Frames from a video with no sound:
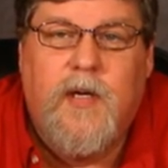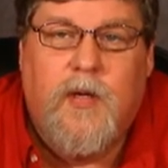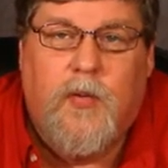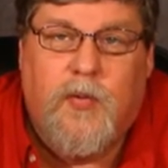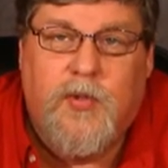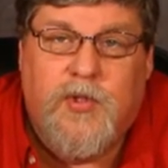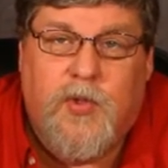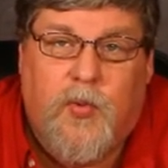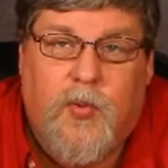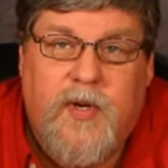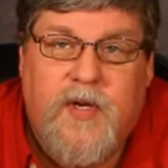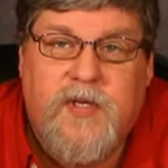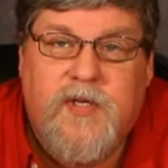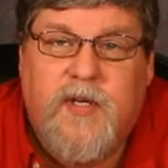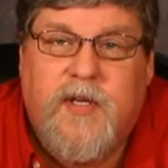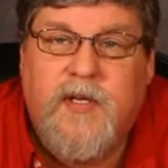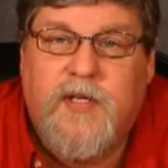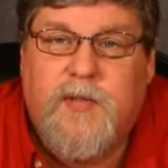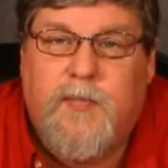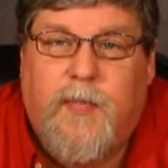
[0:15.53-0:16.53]
was
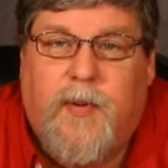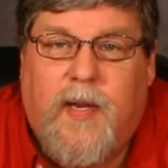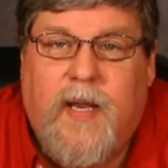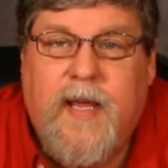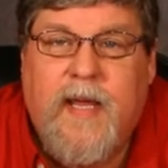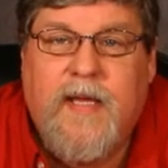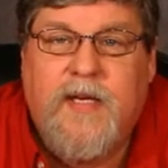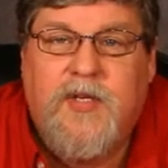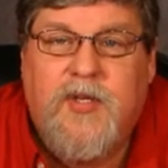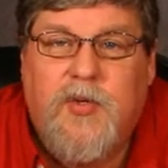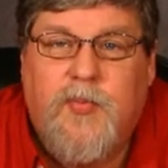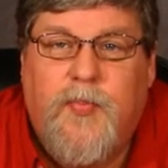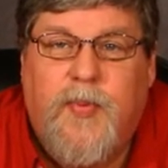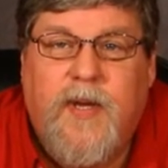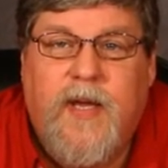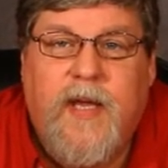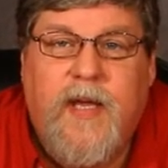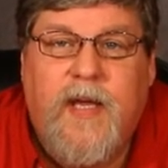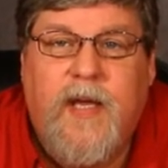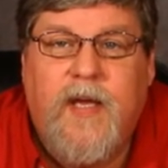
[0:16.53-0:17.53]
originally planned to
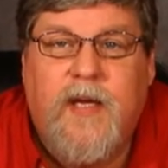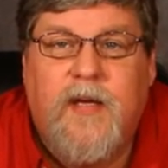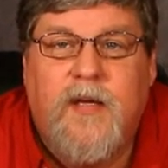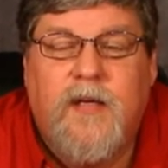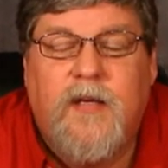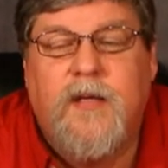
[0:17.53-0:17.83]
be